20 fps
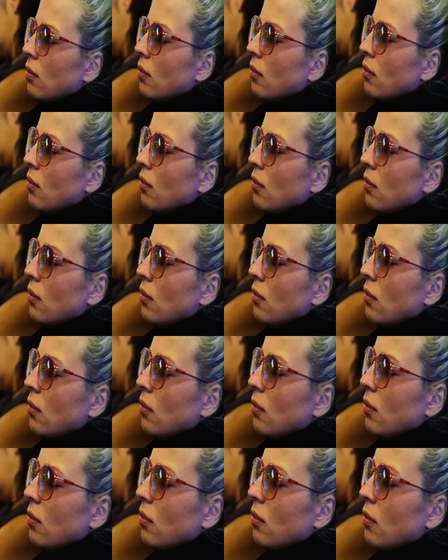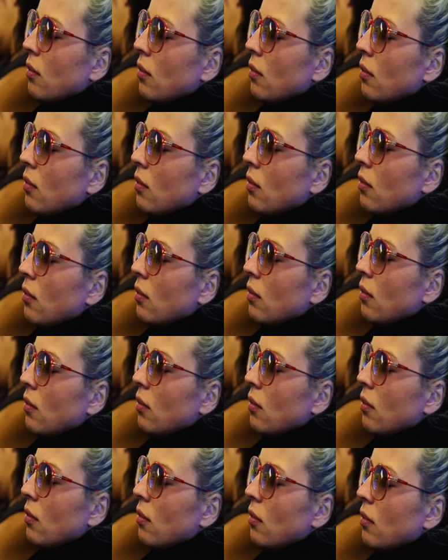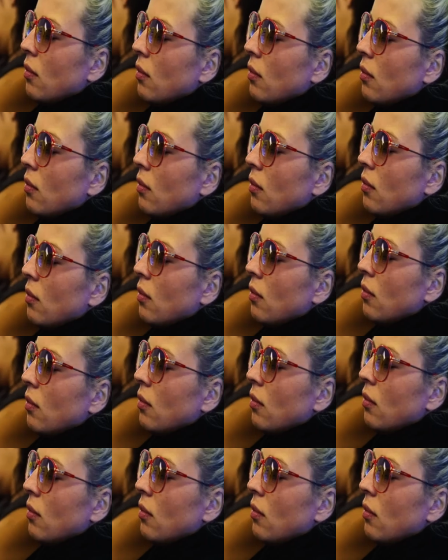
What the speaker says: No words are spoken by the person on screen.